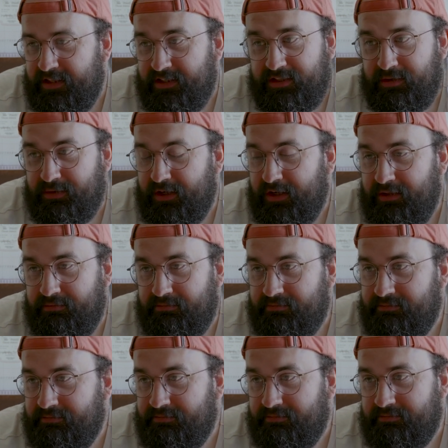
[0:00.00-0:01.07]
It's so good.
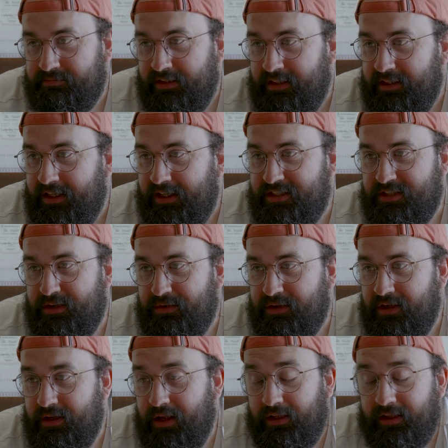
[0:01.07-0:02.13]
It's so
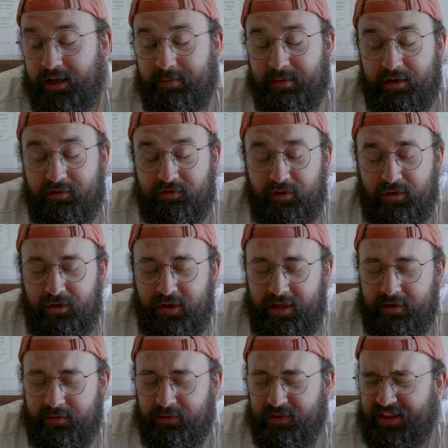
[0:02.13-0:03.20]
good. A little bit of
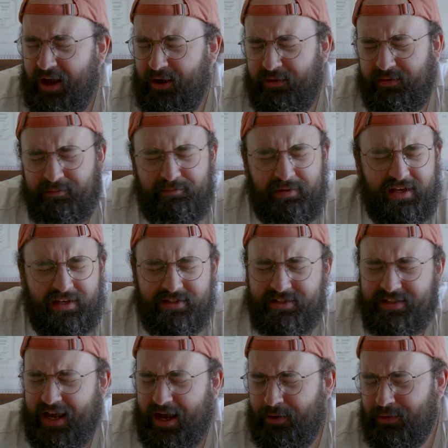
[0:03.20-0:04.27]
fruity without being
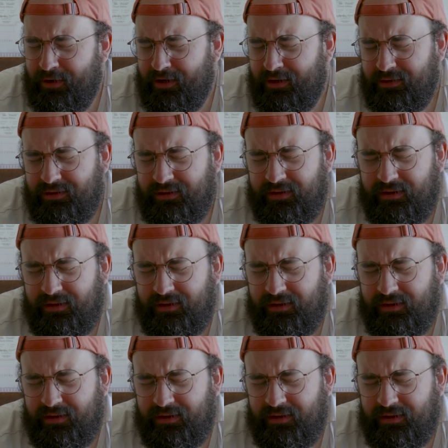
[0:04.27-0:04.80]
sour,